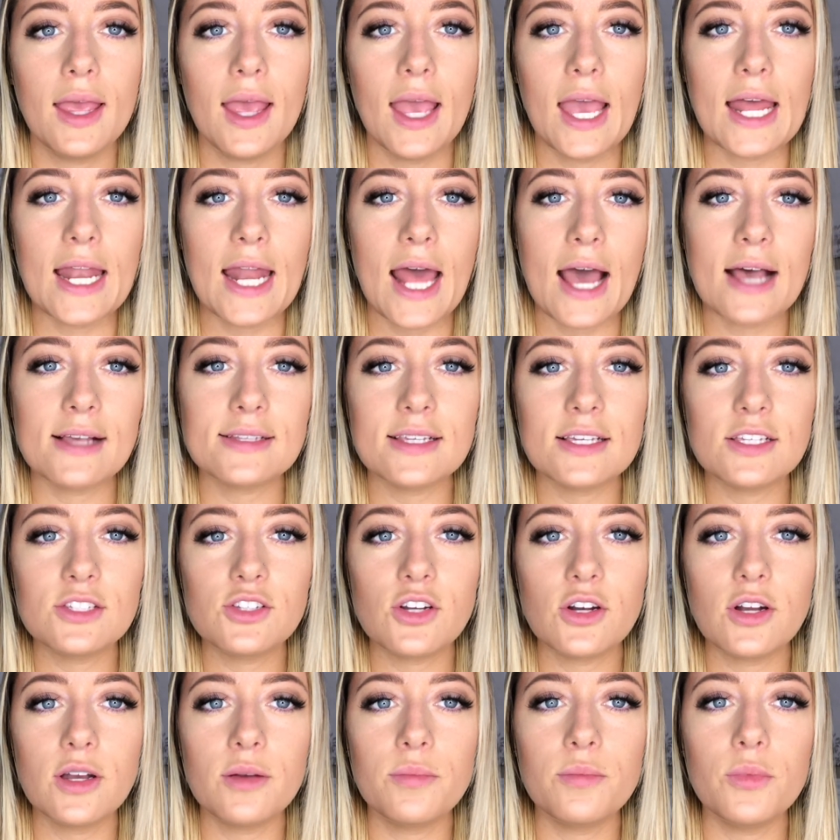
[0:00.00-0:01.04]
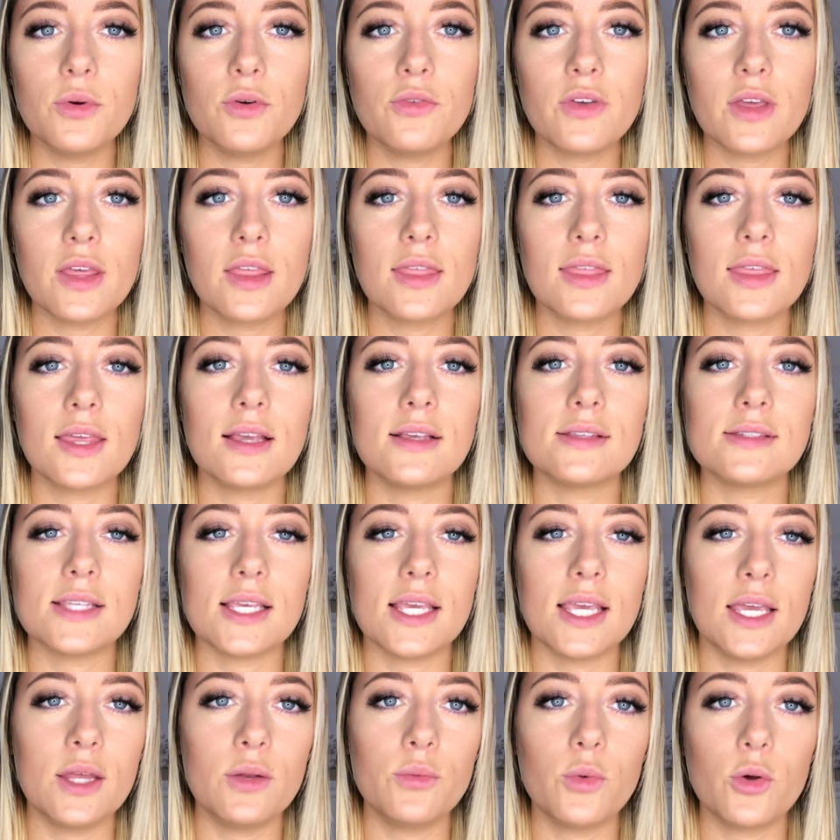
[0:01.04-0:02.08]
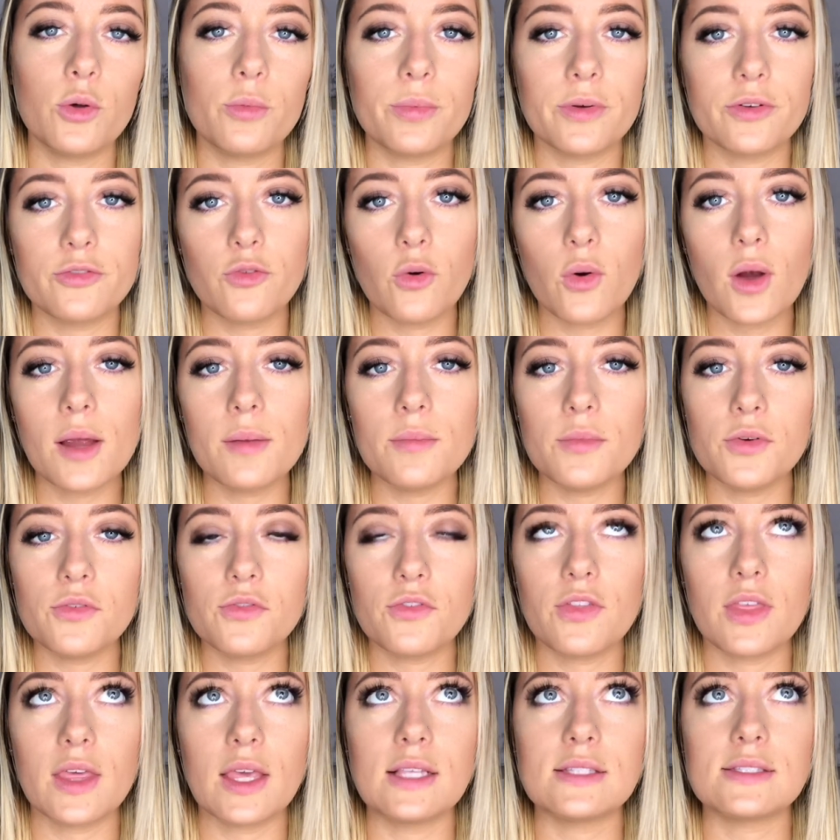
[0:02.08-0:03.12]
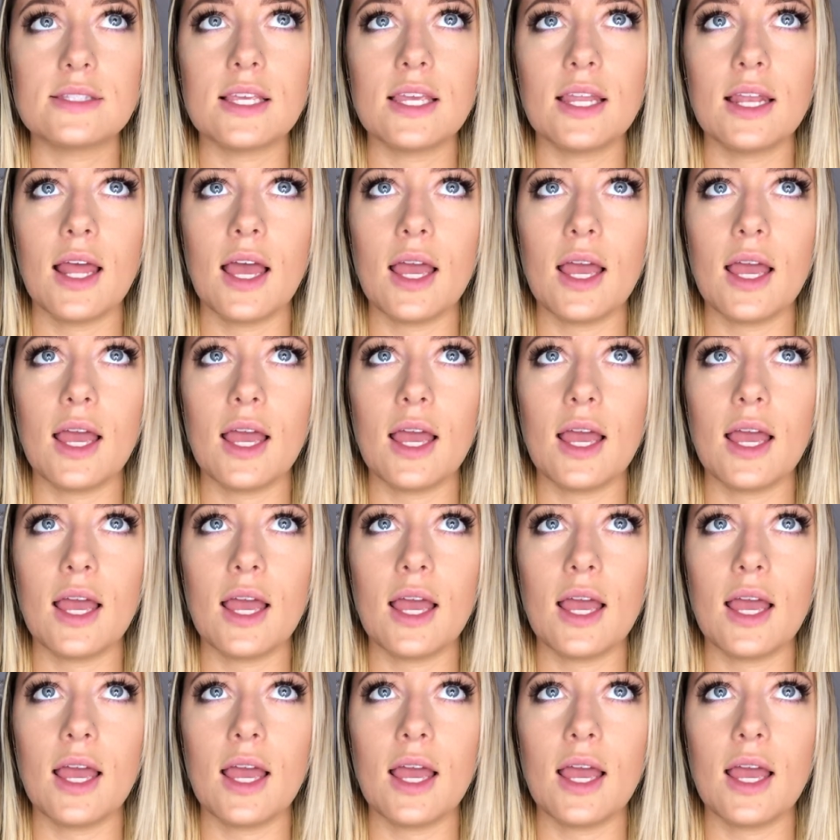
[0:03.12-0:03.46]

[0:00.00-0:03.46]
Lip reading: And as I started moving things in, well, before I moved things in,